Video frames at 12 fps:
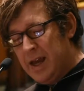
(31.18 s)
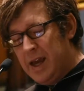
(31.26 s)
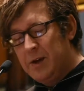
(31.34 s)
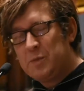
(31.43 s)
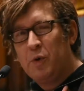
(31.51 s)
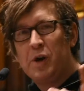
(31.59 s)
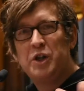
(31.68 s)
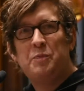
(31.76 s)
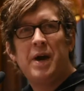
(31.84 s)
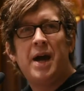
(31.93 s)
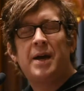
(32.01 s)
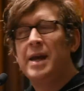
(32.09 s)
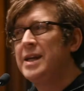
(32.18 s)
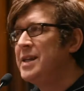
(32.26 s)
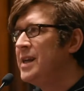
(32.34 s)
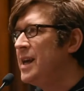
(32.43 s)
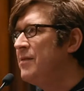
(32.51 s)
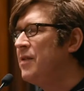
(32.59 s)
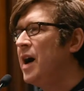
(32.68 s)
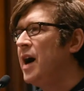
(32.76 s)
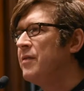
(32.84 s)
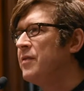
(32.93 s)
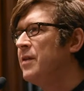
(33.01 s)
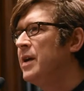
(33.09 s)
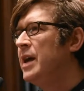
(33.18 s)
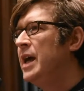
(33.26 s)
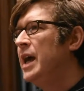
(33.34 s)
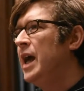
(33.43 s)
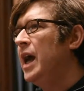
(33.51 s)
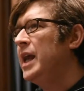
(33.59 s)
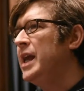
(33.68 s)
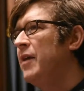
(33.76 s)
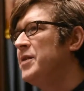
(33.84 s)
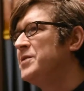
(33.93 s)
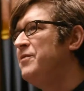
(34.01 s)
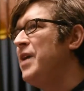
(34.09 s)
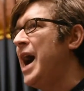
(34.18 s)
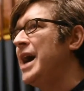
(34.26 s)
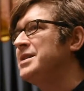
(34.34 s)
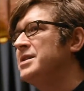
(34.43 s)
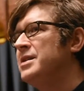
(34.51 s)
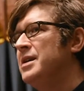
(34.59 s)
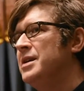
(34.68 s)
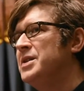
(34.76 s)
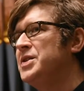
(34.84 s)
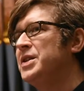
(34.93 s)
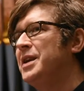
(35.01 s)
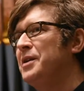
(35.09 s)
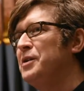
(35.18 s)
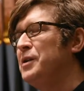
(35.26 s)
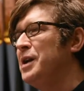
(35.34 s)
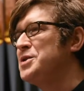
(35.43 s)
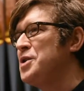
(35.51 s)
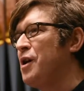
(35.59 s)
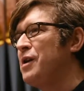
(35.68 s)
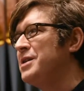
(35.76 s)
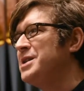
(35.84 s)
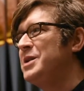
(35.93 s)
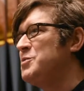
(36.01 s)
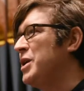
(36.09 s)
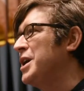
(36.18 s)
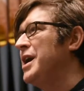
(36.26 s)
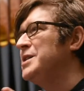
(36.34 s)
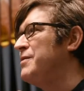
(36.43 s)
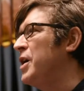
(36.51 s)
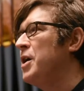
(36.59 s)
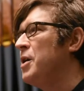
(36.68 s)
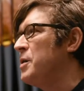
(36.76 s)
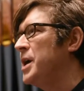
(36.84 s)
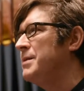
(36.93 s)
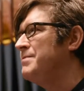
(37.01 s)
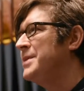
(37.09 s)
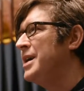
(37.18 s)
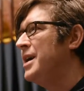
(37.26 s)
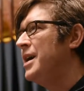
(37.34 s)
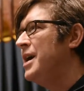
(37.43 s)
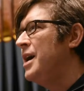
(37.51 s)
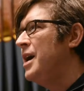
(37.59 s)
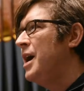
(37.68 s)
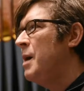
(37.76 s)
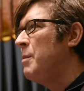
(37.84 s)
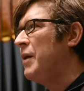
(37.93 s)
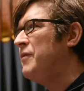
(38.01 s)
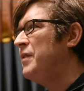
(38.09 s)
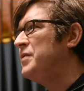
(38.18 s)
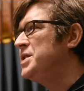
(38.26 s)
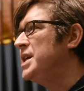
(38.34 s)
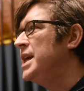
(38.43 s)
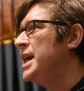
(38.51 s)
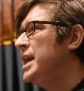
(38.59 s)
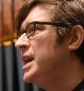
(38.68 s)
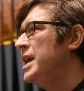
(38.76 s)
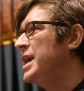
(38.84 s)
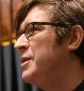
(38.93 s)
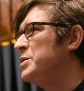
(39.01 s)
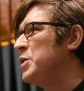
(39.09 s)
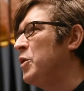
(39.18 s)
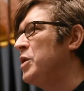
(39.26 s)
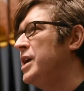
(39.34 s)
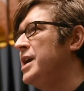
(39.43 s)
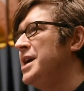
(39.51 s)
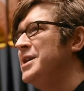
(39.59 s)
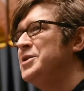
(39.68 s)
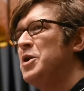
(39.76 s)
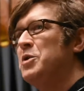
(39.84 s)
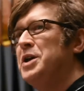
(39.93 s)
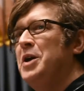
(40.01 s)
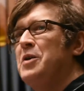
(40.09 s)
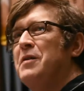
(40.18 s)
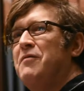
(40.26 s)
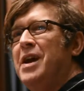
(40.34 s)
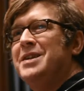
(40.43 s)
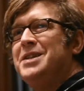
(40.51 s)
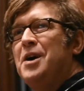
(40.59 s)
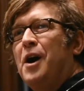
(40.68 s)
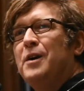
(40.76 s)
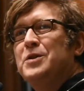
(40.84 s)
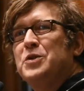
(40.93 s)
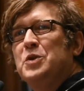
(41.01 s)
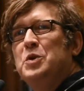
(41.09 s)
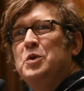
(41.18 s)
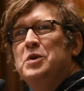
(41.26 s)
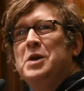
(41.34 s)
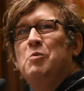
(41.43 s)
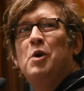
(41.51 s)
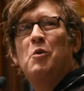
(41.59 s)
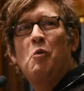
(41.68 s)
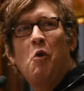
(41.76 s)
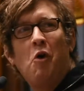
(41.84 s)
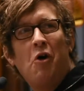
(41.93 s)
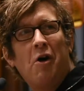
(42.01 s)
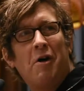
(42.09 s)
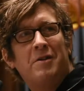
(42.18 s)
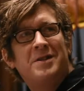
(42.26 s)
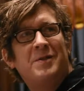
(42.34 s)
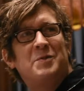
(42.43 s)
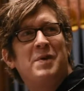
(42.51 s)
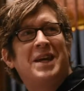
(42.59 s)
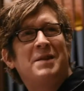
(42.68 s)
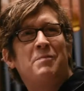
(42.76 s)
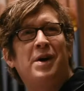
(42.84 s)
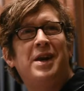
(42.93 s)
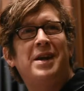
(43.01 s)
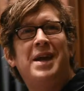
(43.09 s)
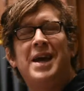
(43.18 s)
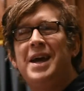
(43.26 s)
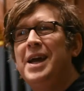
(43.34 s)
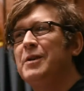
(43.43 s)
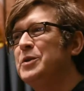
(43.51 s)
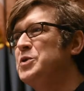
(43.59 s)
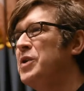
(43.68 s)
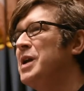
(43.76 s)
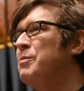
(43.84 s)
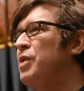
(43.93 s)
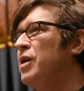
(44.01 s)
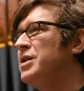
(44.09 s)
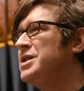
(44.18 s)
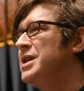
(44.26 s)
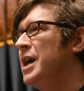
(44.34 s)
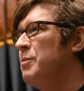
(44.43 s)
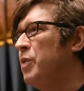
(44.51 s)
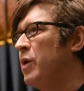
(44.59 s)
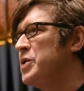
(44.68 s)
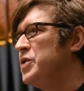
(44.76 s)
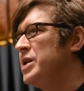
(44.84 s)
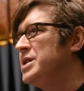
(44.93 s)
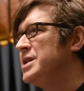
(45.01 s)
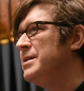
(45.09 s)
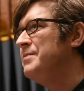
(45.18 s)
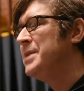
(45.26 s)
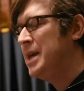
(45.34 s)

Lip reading: He was born in Japan, 1885, and he had this vast skill as an artist. He was recognized very early. By 15, he was already in Tokyo in a fancy art school. He'd won awards. He was making money illustrating books and portraits.